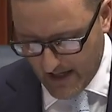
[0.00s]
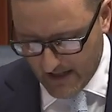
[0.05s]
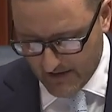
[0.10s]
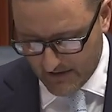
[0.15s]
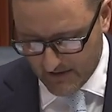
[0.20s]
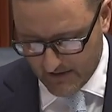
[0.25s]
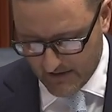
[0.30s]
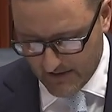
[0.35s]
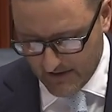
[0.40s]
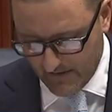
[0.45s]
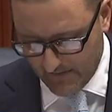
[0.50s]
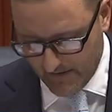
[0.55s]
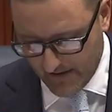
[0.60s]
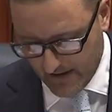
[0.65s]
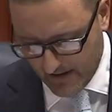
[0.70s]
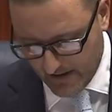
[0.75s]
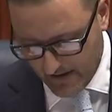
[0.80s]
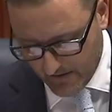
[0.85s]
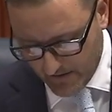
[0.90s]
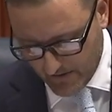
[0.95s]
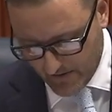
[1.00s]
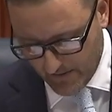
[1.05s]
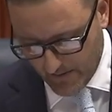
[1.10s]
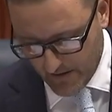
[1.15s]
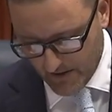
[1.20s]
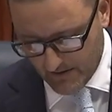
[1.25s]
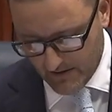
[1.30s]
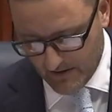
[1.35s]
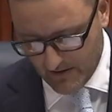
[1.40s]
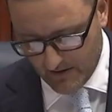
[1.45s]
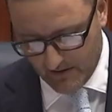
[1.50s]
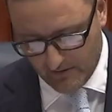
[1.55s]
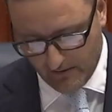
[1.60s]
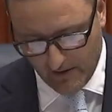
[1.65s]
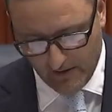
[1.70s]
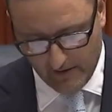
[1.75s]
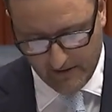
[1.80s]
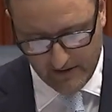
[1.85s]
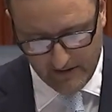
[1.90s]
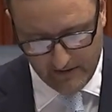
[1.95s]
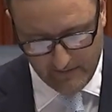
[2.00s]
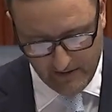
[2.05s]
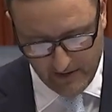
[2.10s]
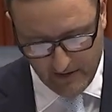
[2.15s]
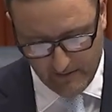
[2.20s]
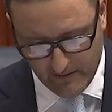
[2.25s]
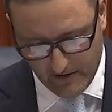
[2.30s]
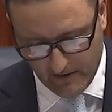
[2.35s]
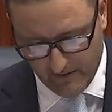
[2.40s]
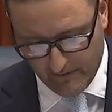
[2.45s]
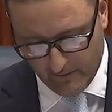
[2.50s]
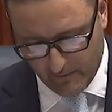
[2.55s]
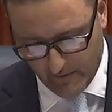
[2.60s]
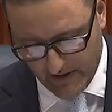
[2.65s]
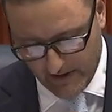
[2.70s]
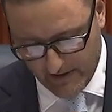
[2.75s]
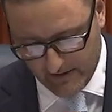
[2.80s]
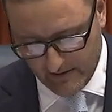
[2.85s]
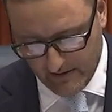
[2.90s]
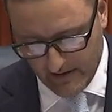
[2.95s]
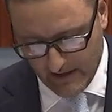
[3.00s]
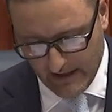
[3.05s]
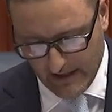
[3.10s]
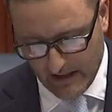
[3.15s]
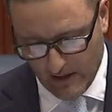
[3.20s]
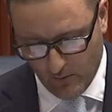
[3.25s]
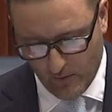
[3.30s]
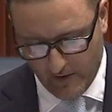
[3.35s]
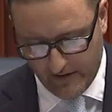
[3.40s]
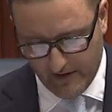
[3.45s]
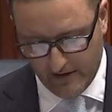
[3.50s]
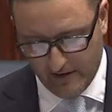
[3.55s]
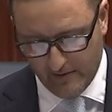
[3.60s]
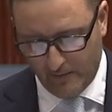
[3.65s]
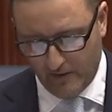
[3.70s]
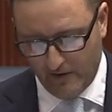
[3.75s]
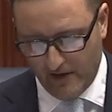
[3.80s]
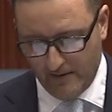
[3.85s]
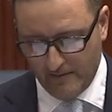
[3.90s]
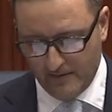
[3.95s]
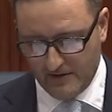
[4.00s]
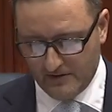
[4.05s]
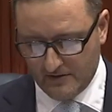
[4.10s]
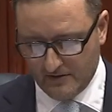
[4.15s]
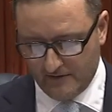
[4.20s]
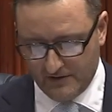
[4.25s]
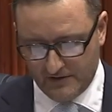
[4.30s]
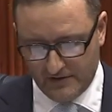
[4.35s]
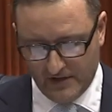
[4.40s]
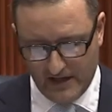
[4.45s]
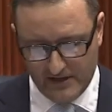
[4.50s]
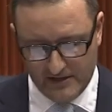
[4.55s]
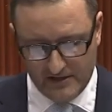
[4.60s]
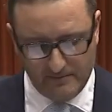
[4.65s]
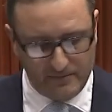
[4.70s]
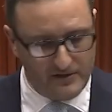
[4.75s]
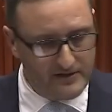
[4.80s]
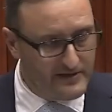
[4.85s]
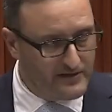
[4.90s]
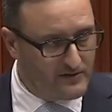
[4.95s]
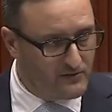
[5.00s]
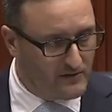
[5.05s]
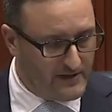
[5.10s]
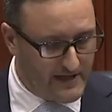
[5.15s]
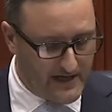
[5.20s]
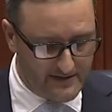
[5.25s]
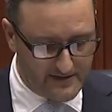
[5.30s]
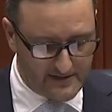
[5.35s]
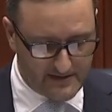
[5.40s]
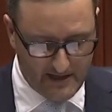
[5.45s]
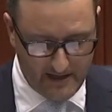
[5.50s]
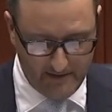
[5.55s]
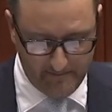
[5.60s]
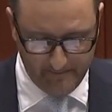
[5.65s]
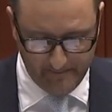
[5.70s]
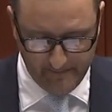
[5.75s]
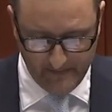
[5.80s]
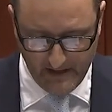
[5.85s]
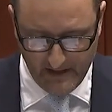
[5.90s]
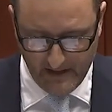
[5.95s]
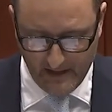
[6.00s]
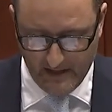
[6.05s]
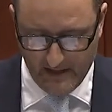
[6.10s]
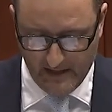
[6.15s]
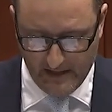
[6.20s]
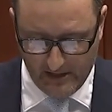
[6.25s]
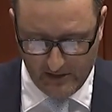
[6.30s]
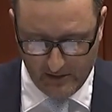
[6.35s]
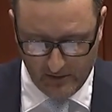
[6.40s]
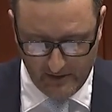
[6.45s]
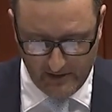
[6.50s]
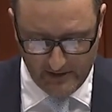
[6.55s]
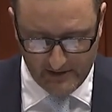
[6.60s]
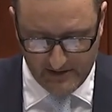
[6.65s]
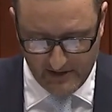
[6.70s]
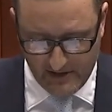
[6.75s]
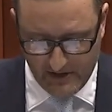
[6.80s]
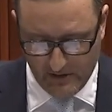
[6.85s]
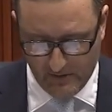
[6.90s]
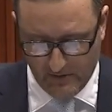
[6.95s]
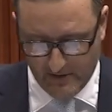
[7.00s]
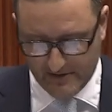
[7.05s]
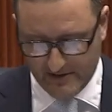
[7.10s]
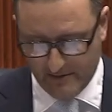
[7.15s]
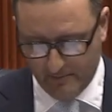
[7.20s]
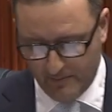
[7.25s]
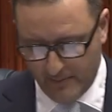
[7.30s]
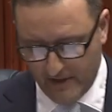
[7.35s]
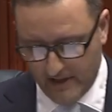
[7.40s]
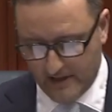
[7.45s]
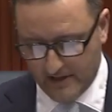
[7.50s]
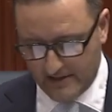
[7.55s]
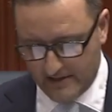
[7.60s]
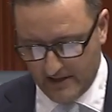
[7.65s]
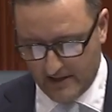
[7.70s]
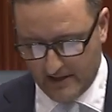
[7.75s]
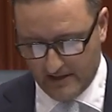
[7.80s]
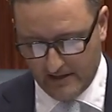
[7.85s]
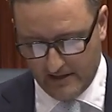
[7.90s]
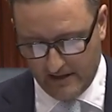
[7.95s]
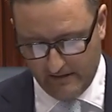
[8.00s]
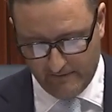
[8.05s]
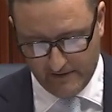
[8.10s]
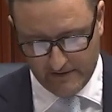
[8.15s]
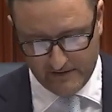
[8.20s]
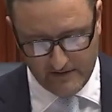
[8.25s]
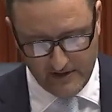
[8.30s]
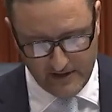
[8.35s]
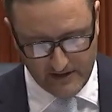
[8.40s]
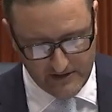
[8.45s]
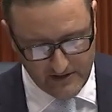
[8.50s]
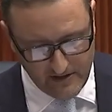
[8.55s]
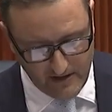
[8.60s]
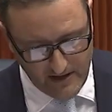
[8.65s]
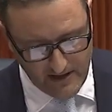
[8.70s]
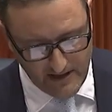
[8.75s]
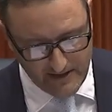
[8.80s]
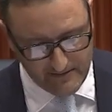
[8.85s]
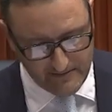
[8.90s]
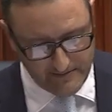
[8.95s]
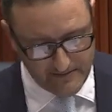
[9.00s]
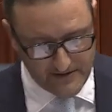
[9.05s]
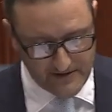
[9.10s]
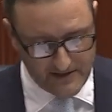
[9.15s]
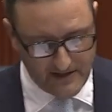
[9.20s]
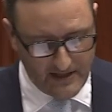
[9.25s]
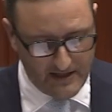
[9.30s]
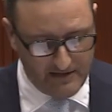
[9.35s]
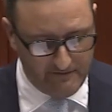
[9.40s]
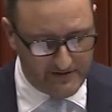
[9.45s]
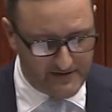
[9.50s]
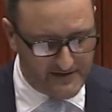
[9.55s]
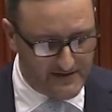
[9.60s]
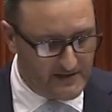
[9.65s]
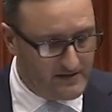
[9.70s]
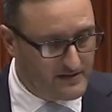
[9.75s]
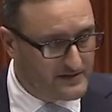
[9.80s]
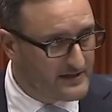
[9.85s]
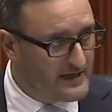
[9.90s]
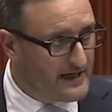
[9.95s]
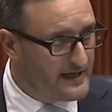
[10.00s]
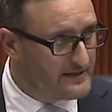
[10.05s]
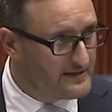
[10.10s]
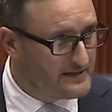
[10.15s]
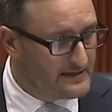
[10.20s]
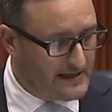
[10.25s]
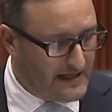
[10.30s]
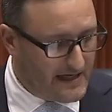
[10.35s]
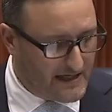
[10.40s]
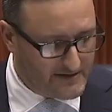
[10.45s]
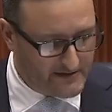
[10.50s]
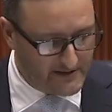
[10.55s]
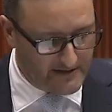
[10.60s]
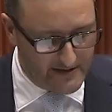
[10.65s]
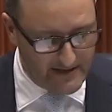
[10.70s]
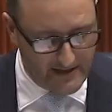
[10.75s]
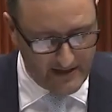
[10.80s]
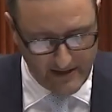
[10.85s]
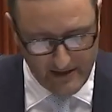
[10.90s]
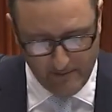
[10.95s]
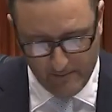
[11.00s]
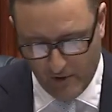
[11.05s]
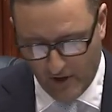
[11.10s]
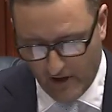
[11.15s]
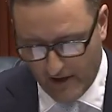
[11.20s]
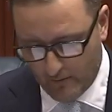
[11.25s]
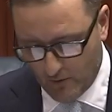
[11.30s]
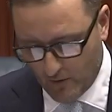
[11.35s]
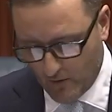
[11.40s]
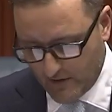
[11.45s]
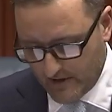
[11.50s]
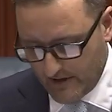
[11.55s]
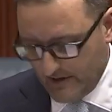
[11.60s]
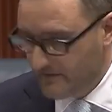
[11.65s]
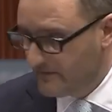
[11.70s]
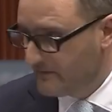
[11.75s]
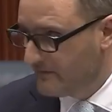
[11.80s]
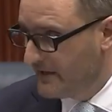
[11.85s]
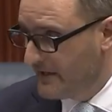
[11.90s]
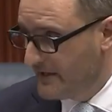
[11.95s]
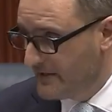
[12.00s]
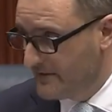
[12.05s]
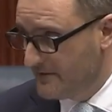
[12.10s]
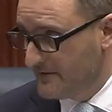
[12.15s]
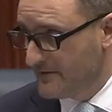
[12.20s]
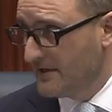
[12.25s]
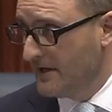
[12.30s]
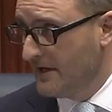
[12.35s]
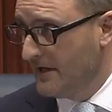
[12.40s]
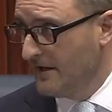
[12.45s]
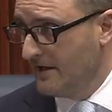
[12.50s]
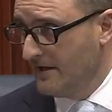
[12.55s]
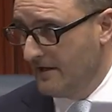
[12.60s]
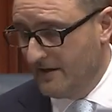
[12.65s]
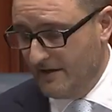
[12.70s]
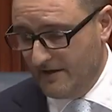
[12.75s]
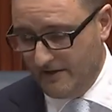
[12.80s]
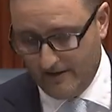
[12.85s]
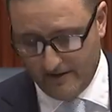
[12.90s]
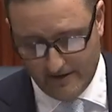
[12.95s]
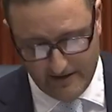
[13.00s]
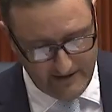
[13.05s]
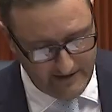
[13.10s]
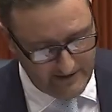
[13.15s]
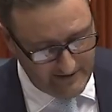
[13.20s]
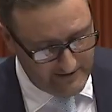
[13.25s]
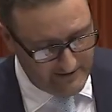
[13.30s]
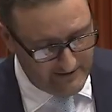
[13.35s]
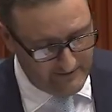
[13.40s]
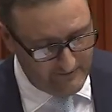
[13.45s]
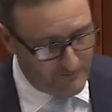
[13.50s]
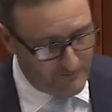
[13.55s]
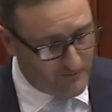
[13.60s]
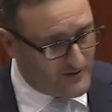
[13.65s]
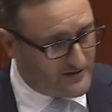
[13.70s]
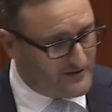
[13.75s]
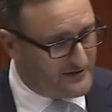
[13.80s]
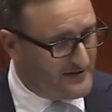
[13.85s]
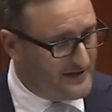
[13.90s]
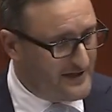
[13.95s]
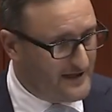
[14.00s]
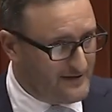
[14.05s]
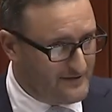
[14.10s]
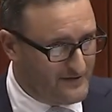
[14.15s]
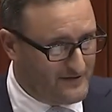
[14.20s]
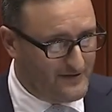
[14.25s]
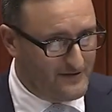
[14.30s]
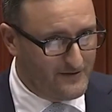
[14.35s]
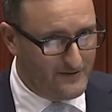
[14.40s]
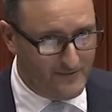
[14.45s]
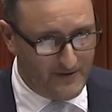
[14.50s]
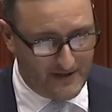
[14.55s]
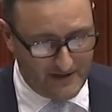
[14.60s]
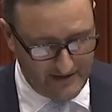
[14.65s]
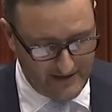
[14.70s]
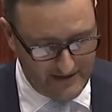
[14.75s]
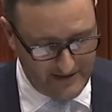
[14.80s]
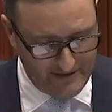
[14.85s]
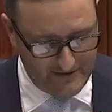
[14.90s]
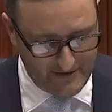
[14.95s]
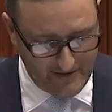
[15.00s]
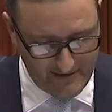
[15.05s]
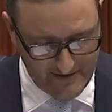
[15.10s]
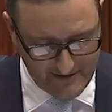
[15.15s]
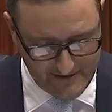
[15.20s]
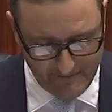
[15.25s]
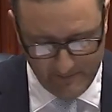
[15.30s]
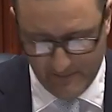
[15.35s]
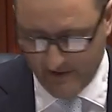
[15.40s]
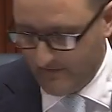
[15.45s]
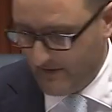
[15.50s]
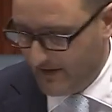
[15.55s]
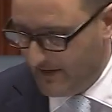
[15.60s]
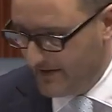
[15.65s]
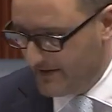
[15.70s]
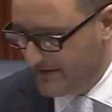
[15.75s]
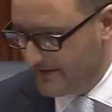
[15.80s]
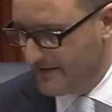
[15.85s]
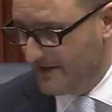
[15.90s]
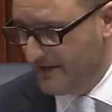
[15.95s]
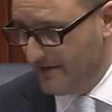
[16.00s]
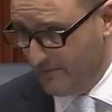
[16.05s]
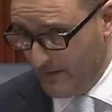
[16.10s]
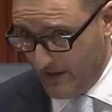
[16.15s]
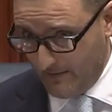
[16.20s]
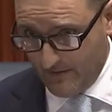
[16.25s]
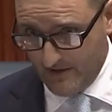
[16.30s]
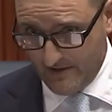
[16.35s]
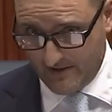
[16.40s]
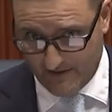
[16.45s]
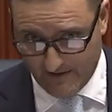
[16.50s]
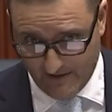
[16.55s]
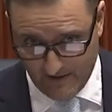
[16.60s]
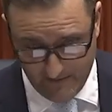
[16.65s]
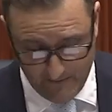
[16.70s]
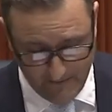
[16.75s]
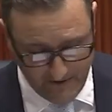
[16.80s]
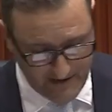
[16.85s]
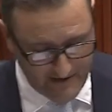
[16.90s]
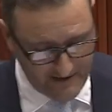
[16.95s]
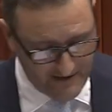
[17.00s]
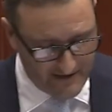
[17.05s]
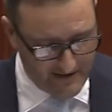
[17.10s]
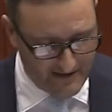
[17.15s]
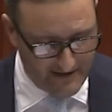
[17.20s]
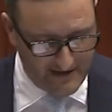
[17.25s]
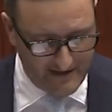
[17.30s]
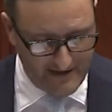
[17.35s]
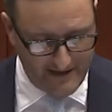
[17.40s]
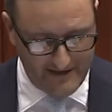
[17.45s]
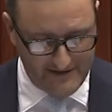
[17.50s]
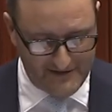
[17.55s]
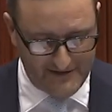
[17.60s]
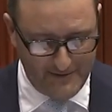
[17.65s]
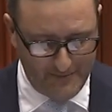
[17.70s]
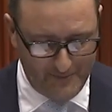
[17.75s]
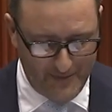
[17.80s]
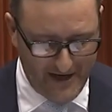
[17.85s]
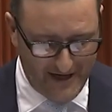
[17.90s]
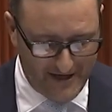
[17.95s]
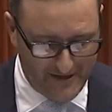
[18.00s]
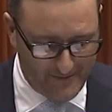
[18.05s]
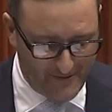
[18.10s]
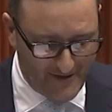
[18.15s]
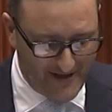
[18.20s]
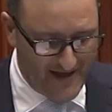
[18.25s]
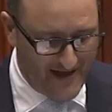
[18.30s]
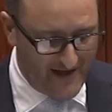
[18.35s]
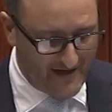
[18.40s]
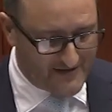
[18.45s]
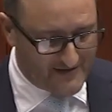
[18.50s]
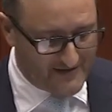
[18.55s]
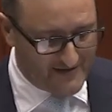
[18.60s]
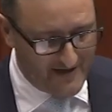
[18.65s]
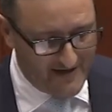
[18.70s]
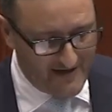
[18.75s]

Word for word: hard to significantly contribute to the growth and development of the region within the parameters of the changing political landscape, including securing some big-ticket infrastructure items facilitated largely by royalties for regions. And I want to, to uh, let you know there's a bit of a list here, members, so uh, uh, sit back and relax.